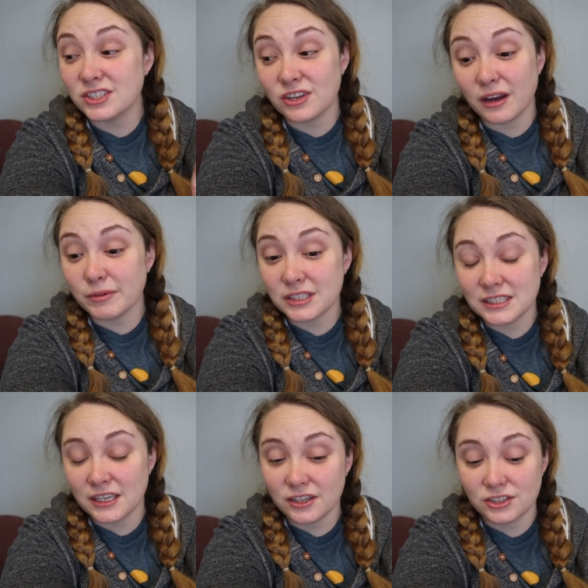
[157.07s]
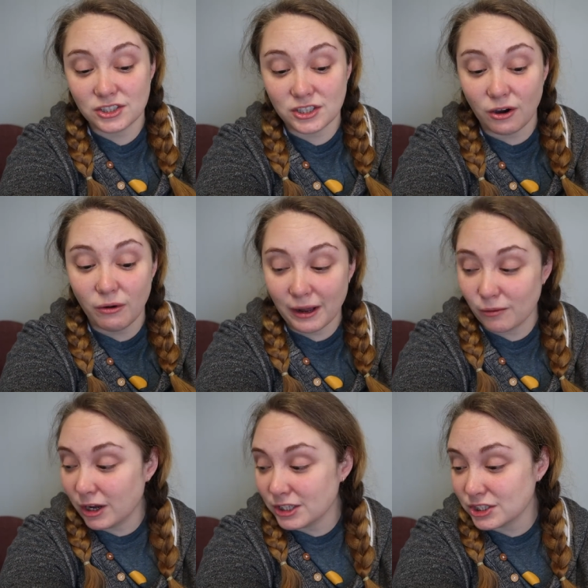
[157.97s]
So now I'm gonna sit here and sew
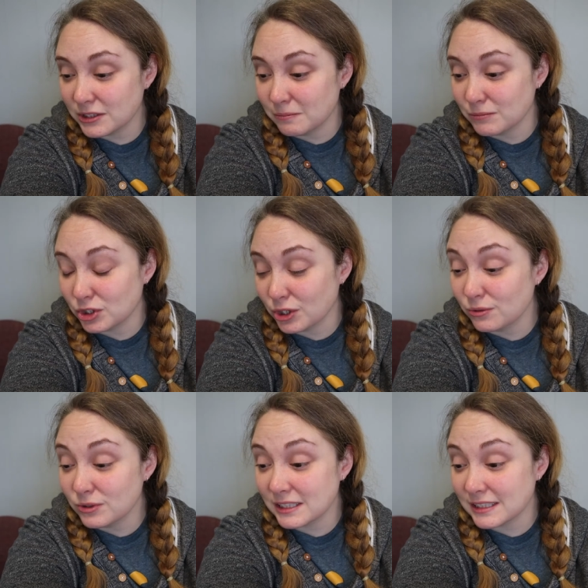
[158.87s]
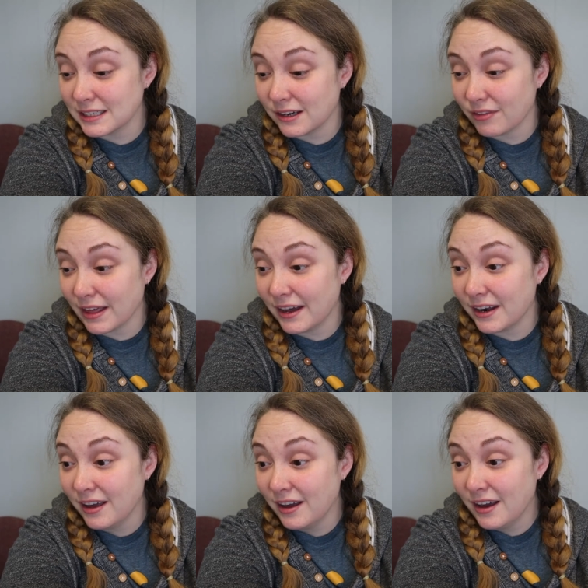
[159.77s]
and watch some shows and see if that